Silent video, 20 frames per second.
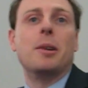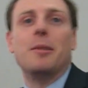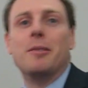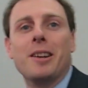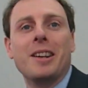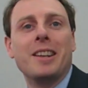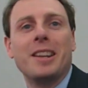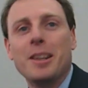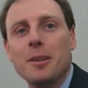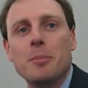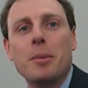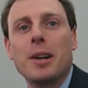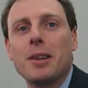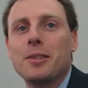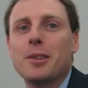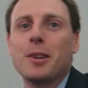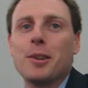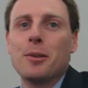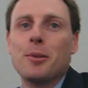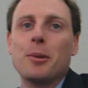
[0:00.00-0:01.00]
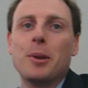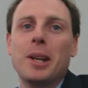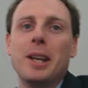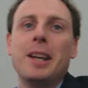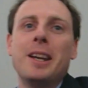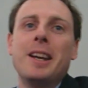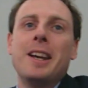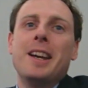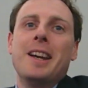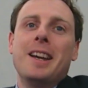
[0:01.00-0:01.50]
rewritten by Zone 3.
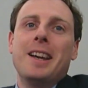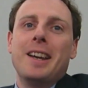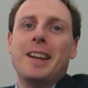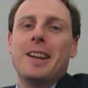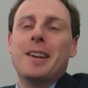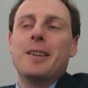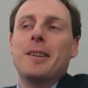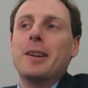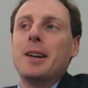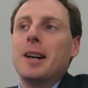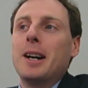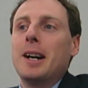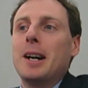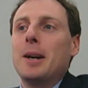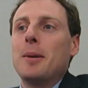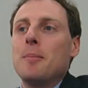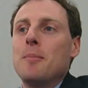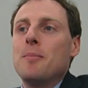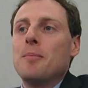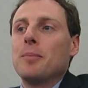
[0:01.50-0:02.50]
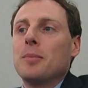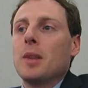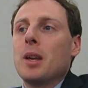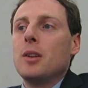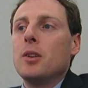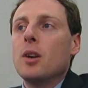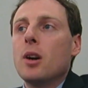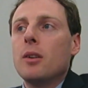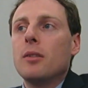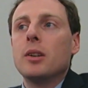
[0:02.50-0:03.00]
Yeah. You know? um,
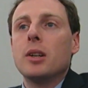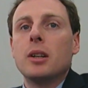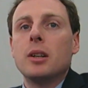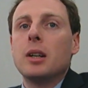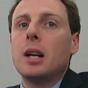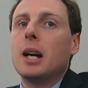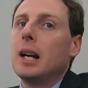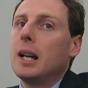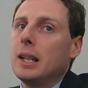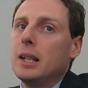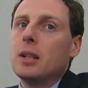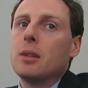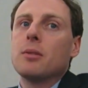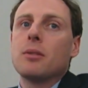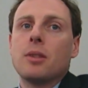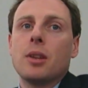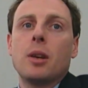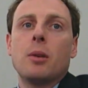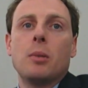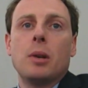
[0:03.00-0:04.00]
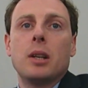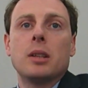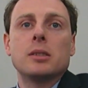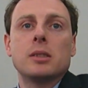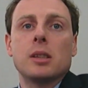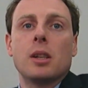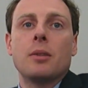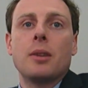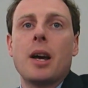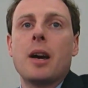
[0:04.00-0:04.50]
Nova, I don't think we could
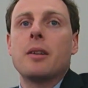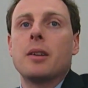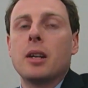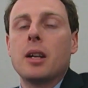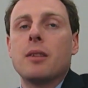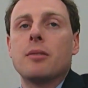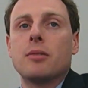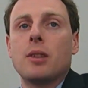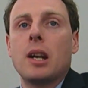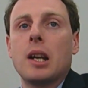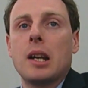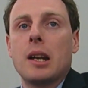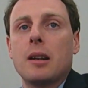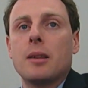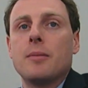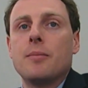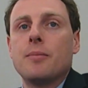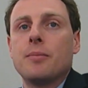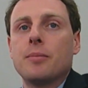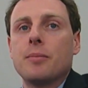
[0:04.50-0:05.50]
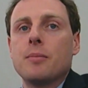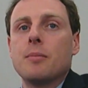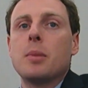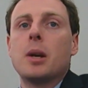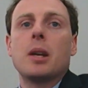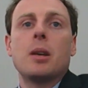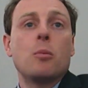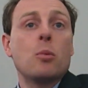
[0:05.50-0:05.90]
slow down enough right now.